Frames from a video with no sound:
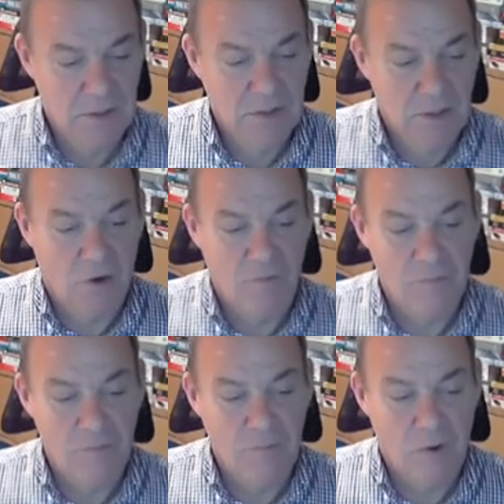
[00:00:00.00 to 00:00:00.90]

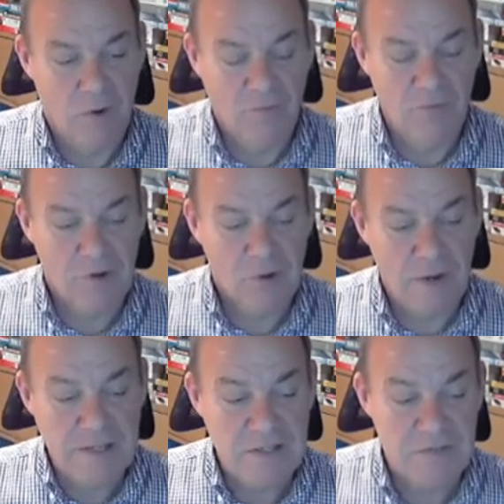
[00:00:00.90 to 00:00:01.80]
often the
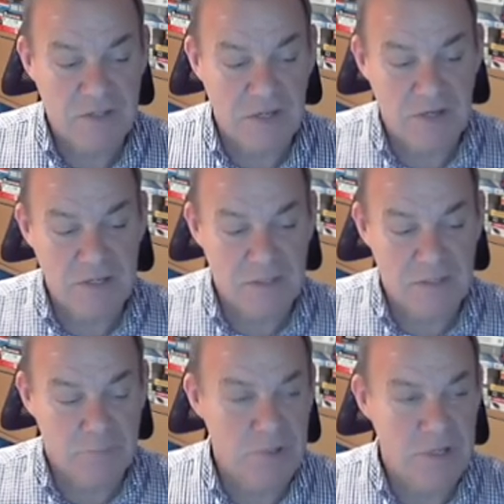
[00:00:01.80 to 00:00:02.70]
creative side is a
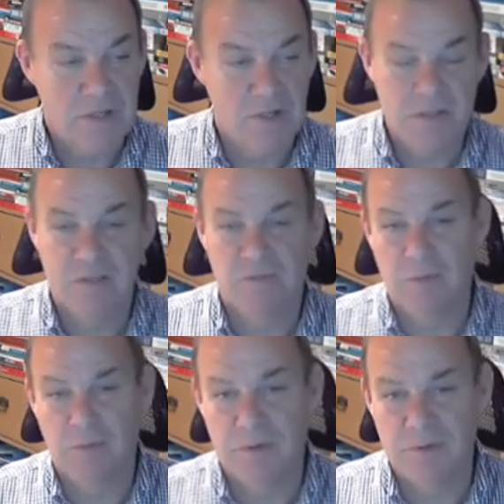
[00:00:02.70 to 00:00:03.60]
precursor for
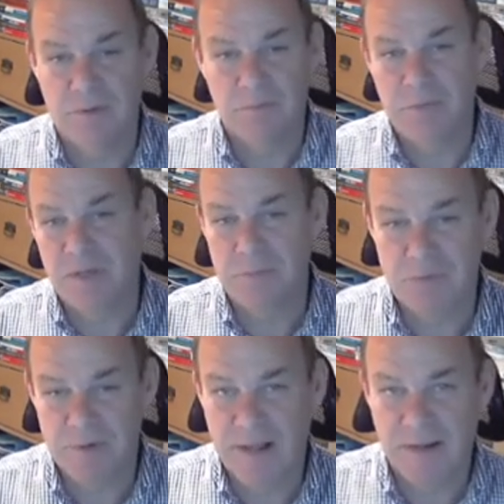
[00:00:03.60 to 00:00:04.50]
what becomes
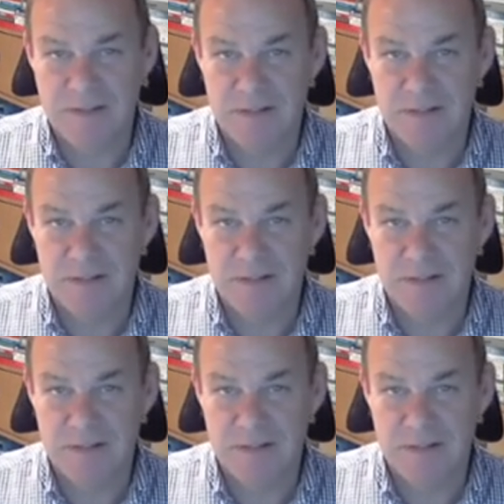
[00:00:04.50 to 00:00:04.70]
reality.